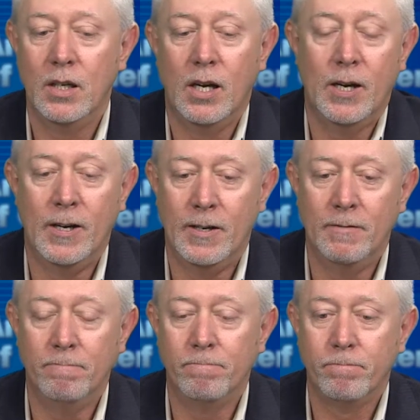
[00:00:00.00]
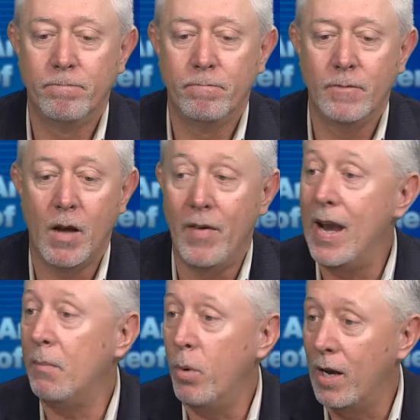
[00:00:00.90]

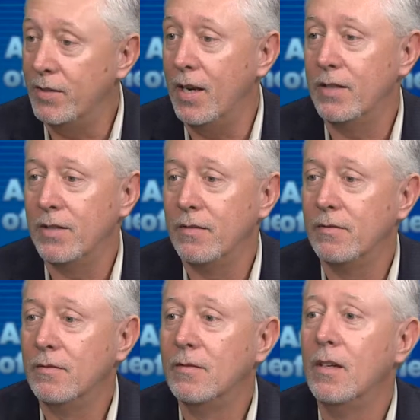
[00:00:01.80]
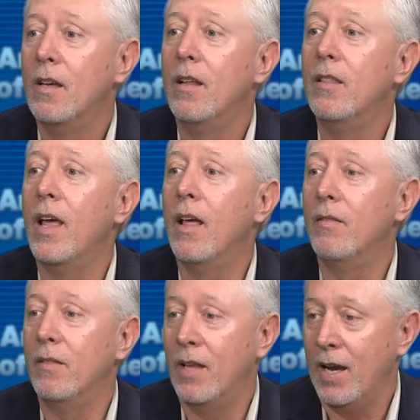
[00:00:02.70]
vetting process
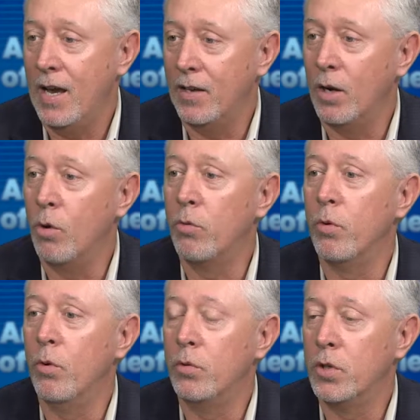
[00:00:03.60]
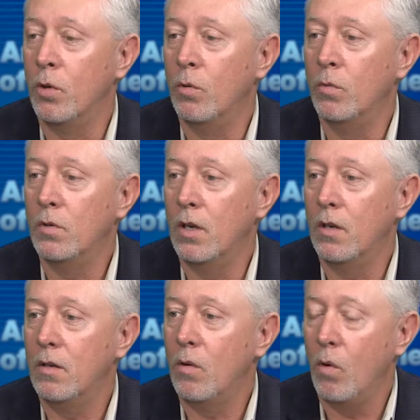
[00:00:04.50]
that they had to go through. So
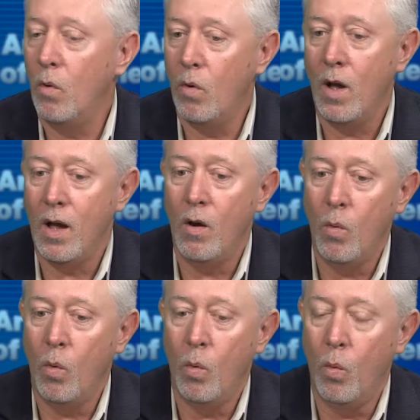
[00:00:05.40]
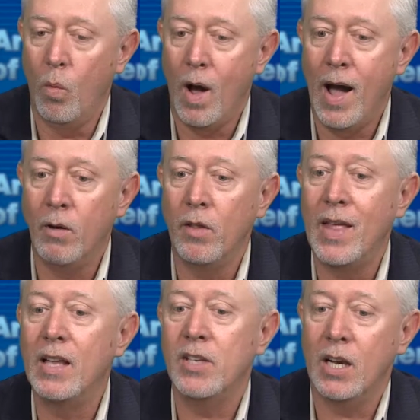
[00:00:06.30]
that, how did
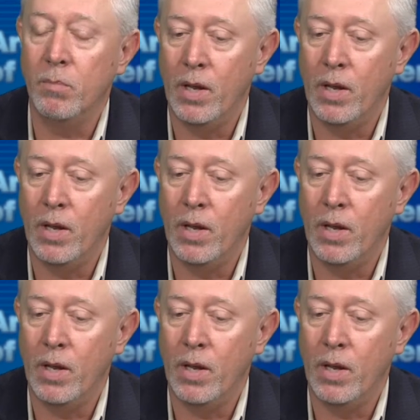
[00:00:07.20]
that take